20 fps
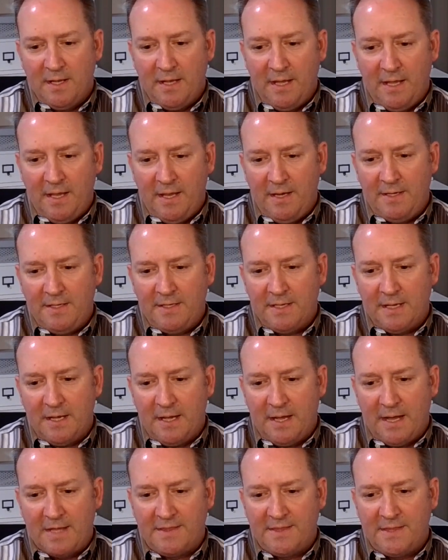And
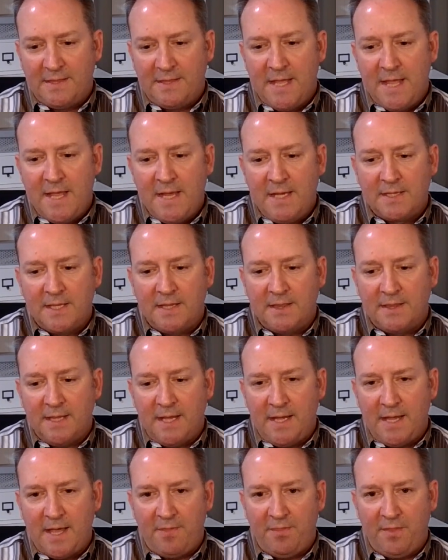I think that
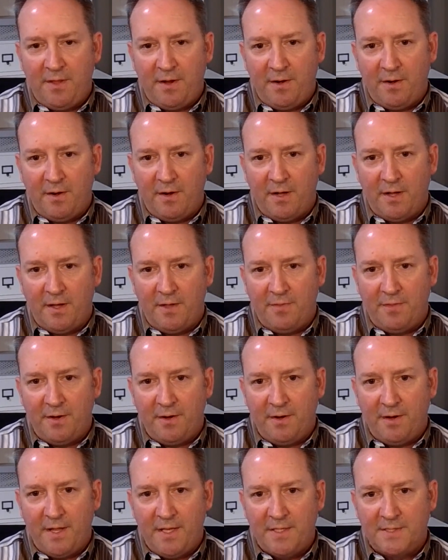they had
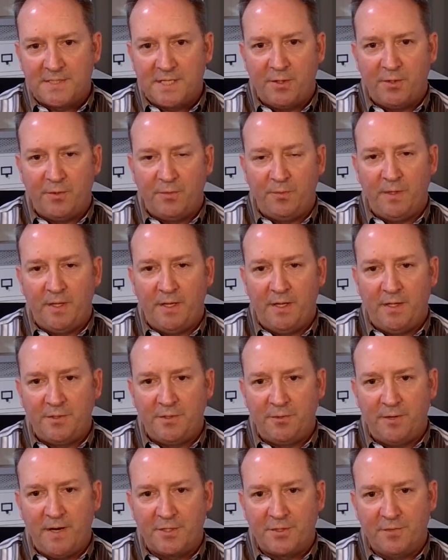their intel
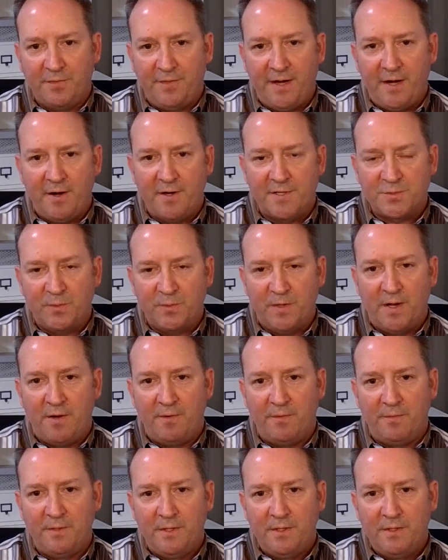director there as
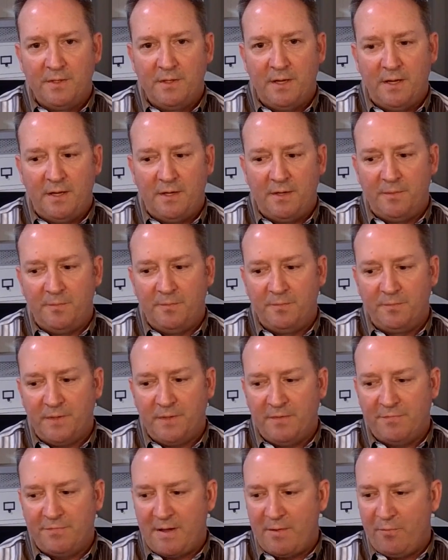well.
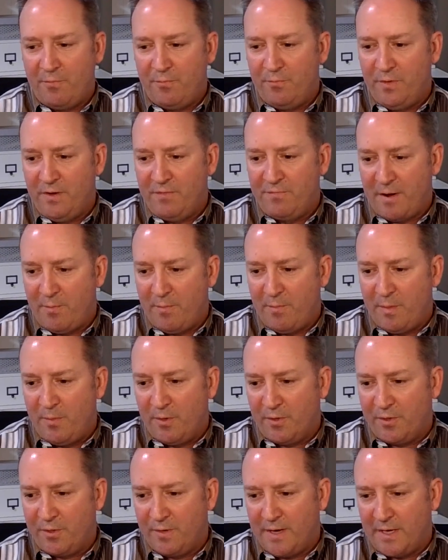If I
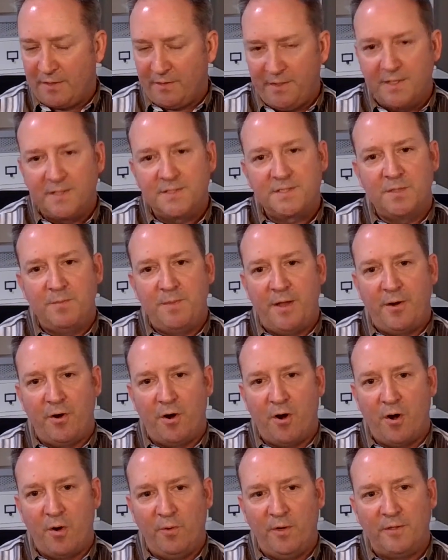remember correctly, it's Commander
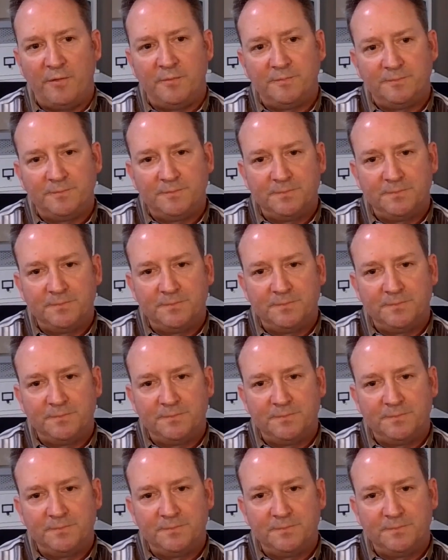Hartwell.